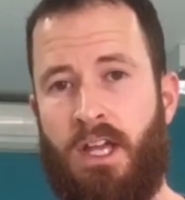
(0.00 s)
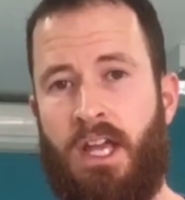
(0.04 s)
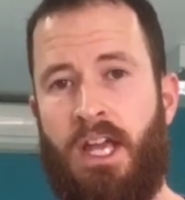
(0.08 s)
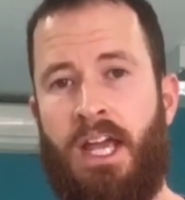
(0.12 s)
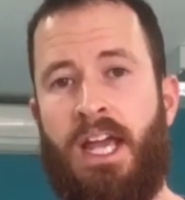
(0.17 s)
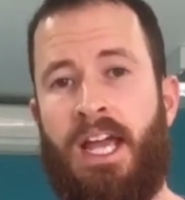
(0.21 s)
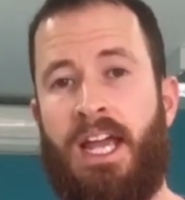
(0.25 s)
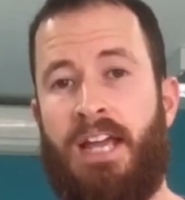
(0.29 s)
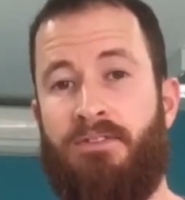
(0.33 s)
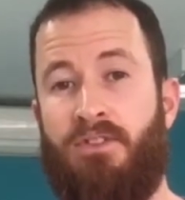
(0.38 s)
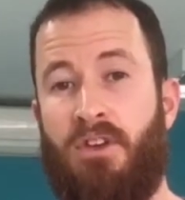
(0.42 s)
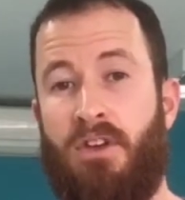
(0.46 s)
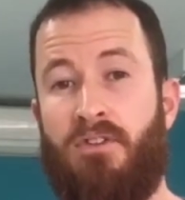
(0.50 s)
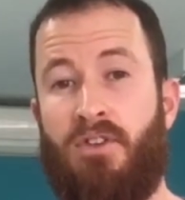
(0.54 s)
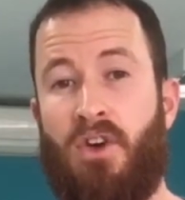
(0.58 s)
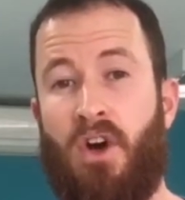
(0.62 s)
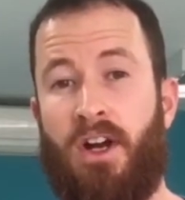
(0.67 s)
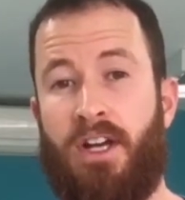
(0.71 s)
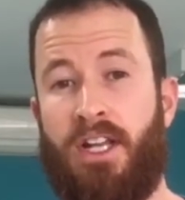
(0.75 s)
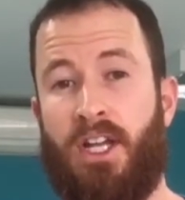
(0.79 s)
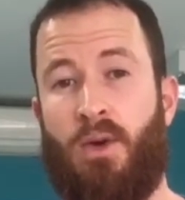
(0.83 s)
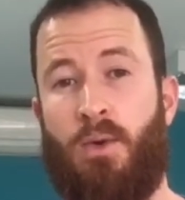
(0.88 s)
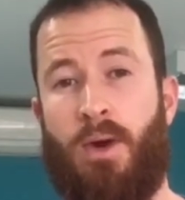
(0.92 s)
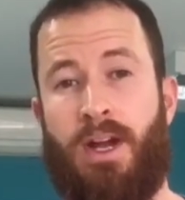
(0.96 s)
If you've got any
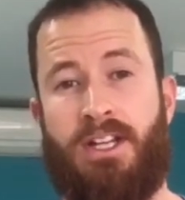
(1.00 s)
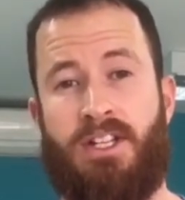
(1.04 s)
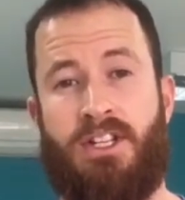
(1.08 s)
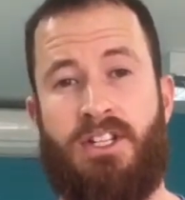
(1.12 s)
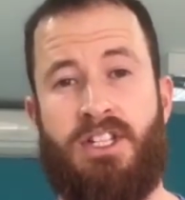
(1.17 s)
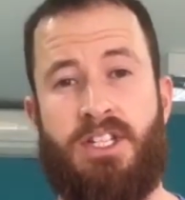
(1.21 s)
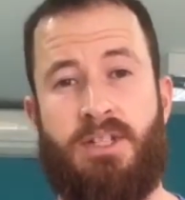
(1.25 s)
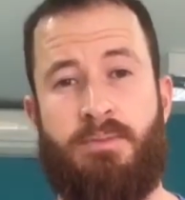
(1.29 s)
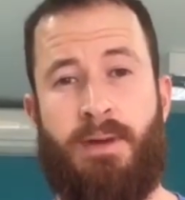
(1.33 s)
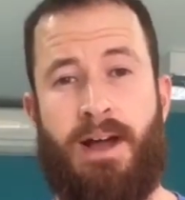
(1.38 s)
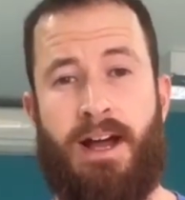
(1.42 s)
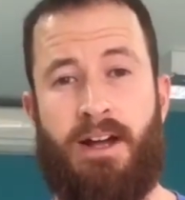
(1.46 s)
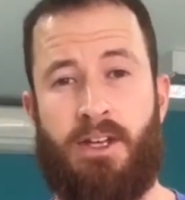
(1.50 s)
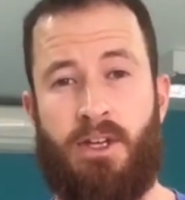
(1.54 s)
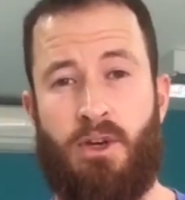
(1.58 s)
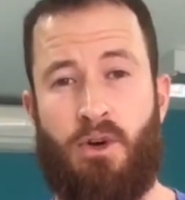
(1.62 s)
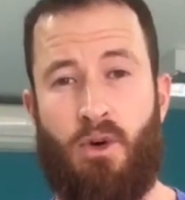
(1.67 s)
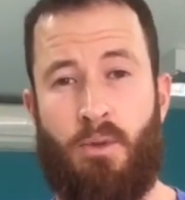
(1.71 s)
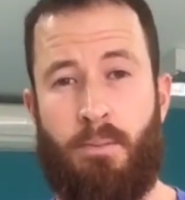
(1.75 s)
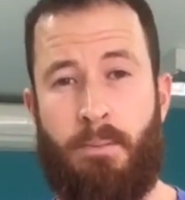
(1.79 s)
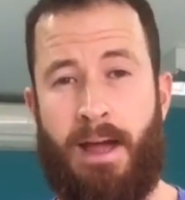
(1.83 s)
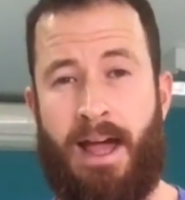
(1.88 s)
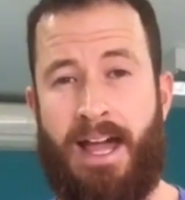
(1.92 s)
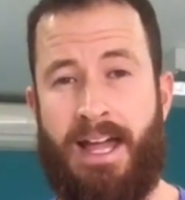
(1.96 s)
questions about your
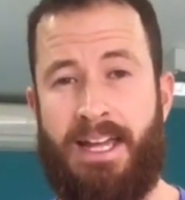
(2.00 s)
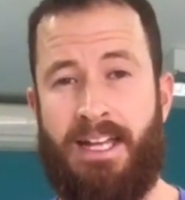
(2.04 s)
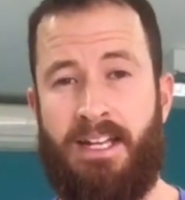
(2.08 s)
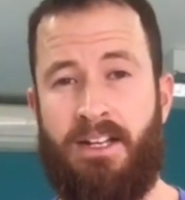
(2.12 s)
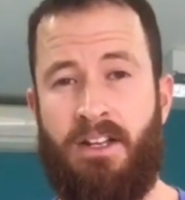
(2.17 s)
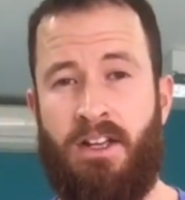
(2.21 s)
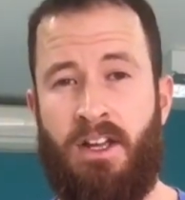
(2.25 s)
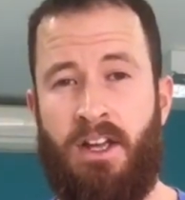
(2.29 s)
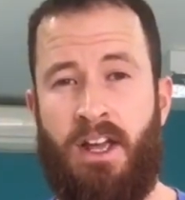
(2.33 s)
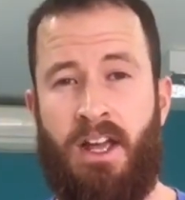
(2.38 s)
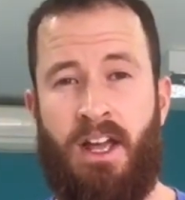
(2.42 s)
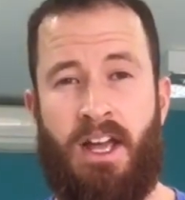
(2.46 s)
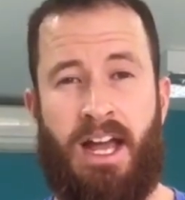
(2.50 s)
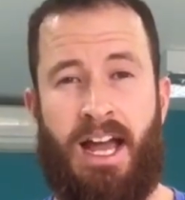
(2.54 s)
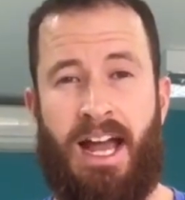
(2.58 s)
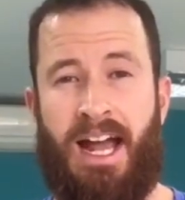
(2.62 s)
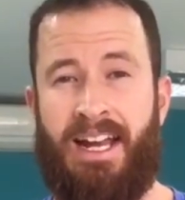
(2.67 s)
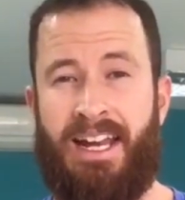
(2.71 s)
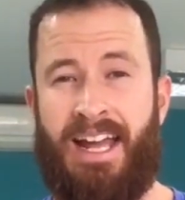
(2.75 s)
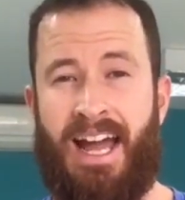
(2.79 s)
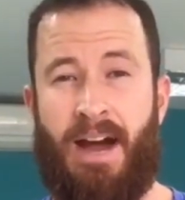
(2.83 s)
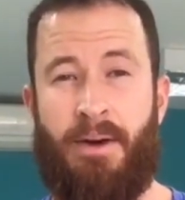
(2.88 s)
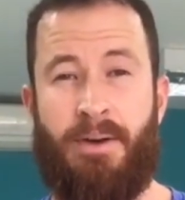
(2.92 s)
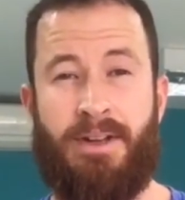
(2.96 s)
pain and
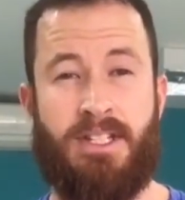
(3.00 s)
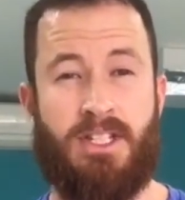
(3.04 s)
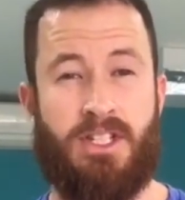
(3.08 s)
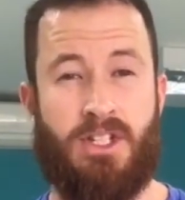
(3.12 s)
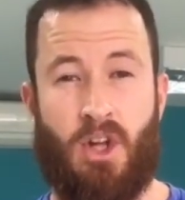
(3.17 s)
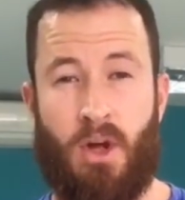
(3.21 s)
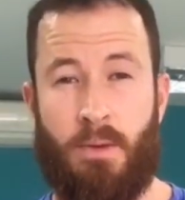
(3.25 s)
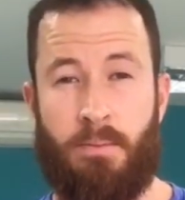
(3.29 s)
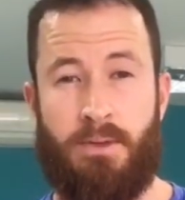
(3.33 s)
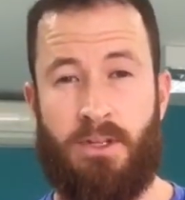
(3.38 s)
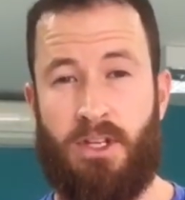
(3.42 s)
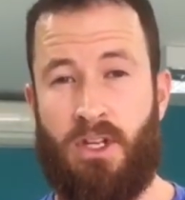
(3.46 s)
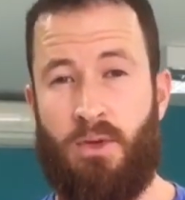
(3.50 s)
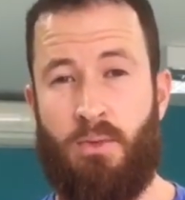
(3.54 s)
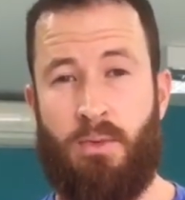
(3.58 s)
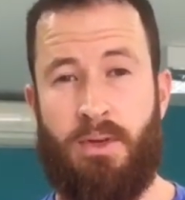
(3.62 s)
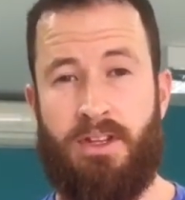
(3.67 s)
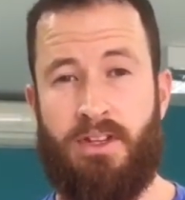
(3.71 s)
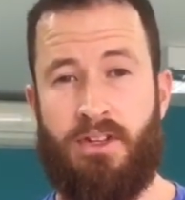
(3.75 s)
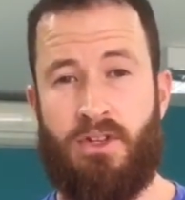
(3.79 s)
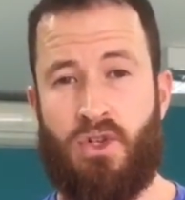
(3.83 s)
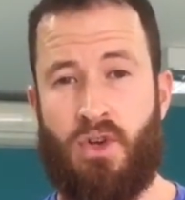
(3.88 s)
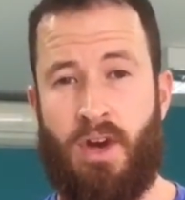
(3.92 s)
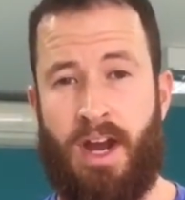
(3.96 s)
how it's stopping you with your
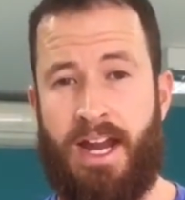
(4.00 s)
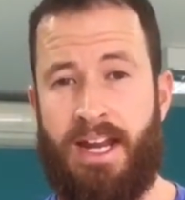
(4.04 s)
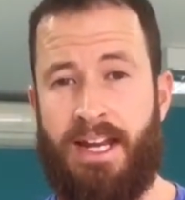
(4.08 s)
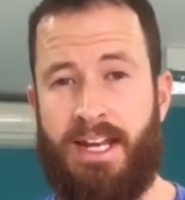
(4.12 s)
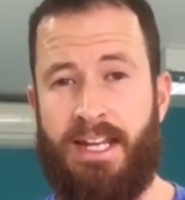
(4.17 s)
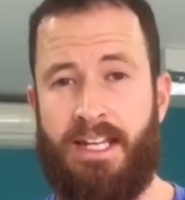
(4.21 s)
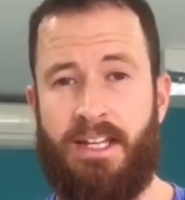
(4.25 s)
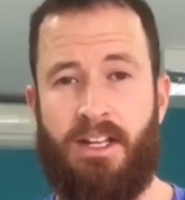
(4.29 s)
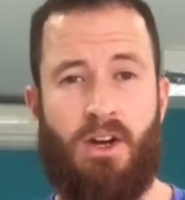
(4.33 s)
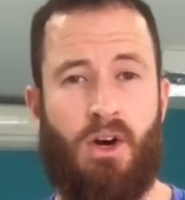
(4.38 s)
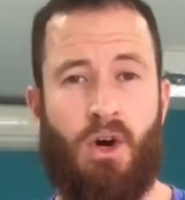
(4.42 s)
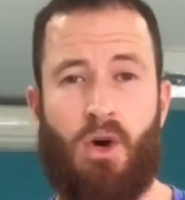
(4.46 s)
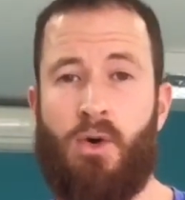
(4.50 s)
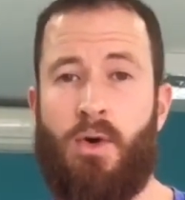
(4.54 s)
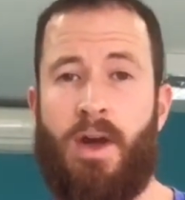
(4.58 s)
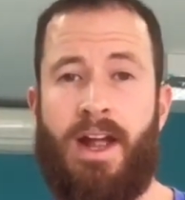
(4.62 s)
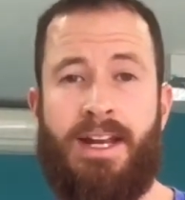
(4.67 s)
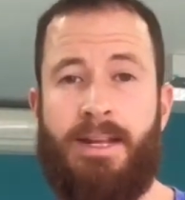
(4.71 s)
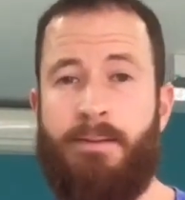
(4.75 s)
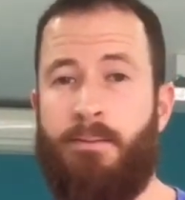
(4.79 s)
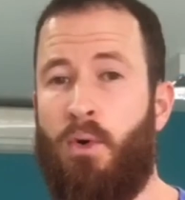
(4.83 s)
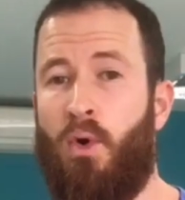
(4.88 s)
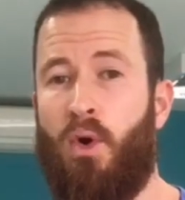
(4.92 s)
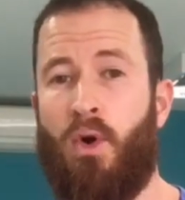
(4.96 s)
training, or any
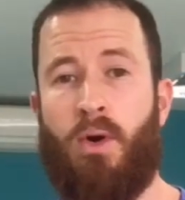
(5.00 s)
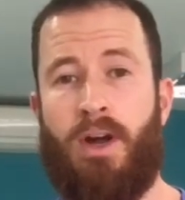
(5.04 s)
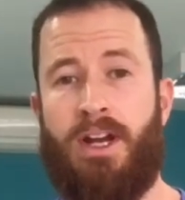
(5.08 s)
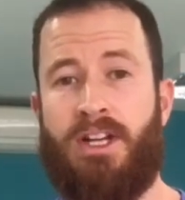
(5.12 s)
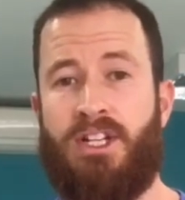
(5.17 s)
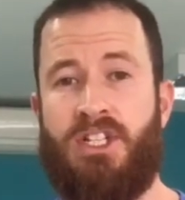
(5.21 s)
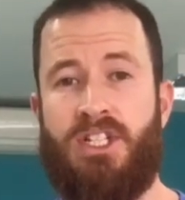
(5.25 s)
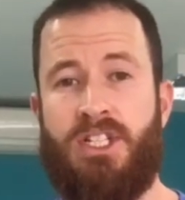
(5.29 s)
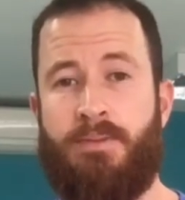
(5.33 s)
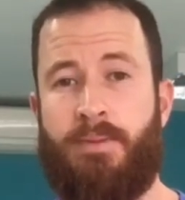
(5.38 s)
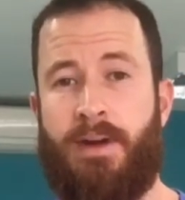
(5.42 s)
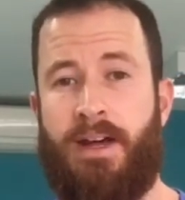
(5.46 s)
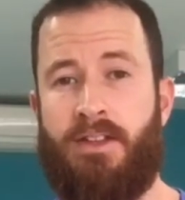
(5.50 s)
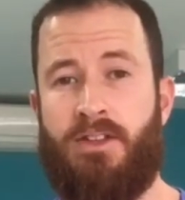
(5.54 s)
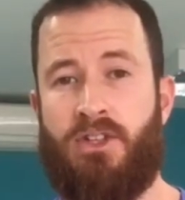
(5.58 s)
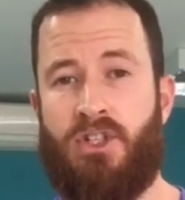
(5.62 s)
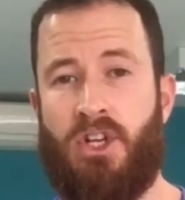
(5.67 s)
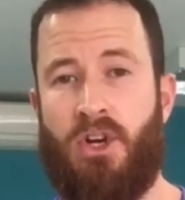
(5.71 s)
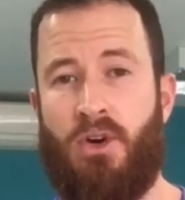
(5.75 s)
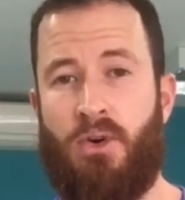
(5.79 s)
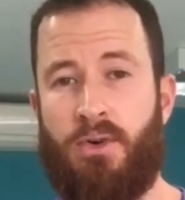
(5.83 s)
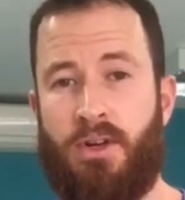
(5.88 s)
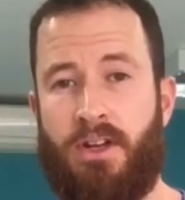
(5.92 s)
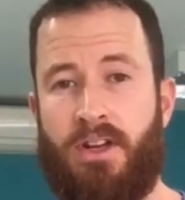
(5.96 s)
more questions about the
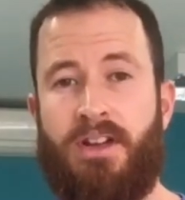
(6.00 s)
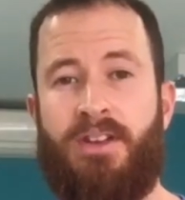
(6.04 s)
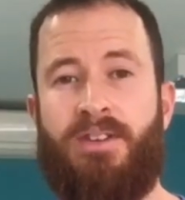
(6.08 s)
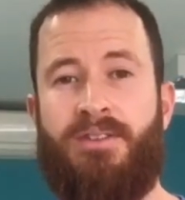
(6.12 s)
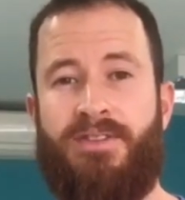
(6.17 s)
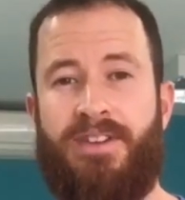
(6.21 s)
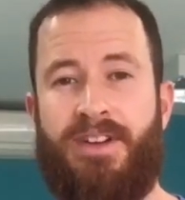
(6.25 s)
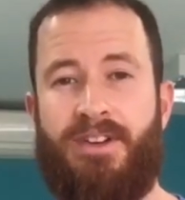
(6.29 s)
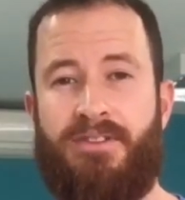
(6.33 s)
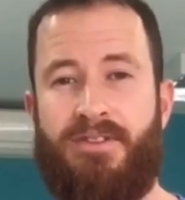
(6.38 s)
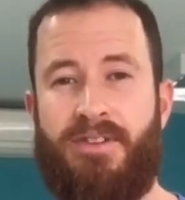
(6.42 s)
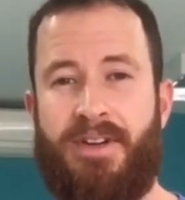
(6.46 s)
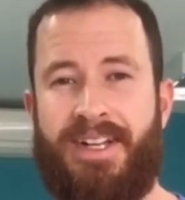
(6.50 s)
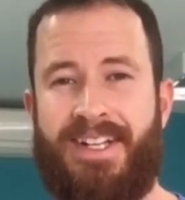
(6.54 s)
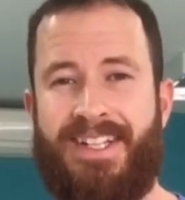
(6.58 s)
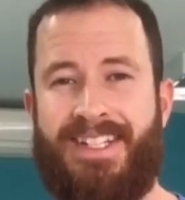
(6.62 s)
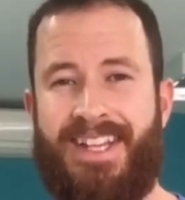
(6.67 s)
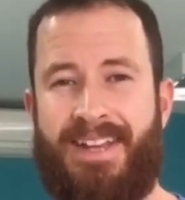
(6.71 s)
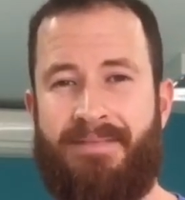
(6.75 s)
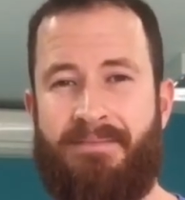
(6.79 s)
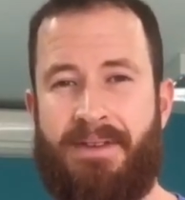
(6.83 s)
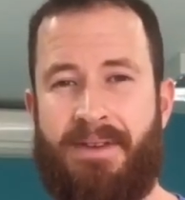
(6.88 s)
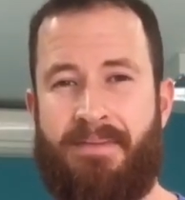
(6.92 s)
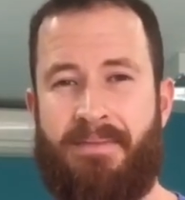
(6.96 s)
shoulder, feel free to send
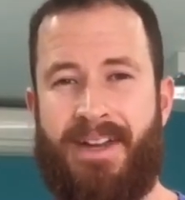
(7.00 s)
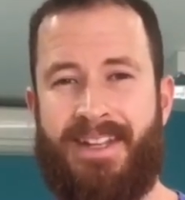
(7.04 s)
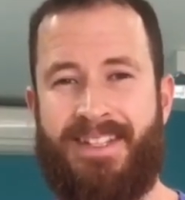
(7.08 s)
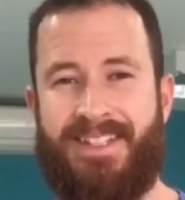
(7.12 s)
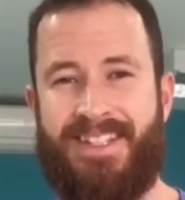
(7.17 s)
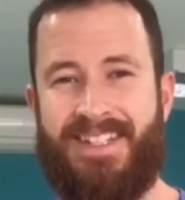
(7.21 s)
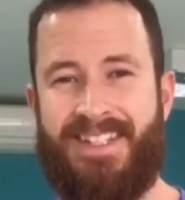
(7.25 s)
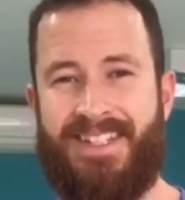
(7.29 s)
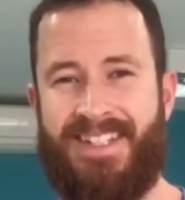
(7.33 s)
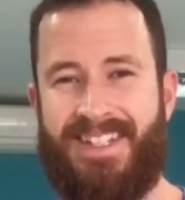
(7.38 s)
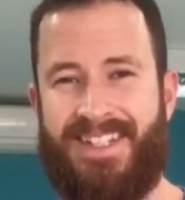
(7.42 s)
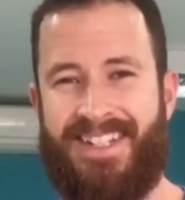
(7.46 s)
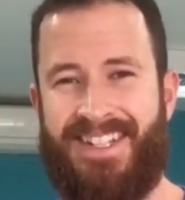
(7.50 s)
me a message.